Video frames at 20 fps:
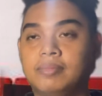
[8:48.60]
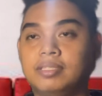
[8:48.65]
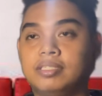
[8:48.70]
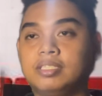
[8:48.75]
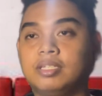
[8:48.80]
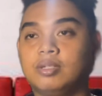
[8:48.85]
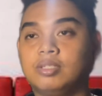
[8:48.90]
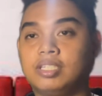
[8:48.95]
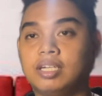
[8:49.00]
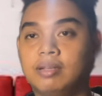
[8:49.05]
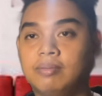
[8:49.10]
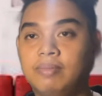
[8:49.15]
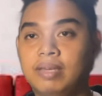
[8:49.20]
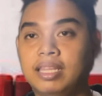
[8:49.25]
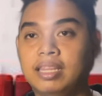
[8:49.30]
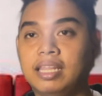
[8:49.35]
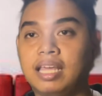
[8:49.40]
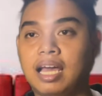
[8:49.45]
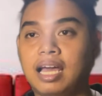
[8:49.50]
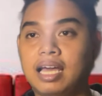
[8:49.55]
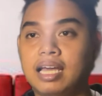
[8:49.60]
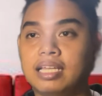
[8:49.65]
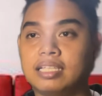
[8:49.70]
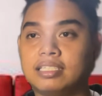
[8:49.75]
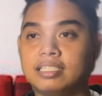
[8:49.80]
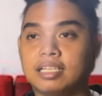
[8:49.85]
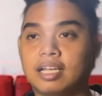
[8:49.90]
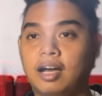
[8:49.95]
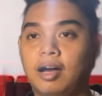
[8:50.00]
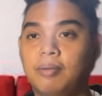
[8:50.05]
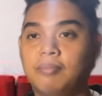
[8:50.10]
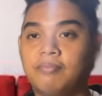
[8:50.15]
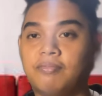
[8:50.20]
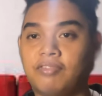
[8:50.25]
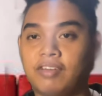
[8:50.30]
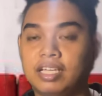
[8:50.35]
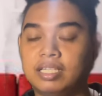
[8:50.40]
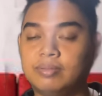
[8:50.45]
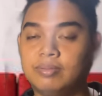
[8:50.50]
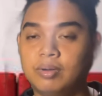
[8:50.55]
social media. It's
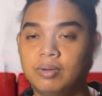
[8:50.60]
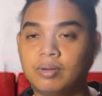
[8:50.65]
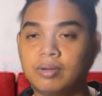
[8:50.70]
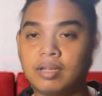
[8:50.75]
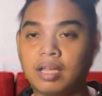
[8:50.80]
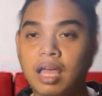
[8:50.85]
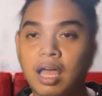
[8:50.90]
Facebook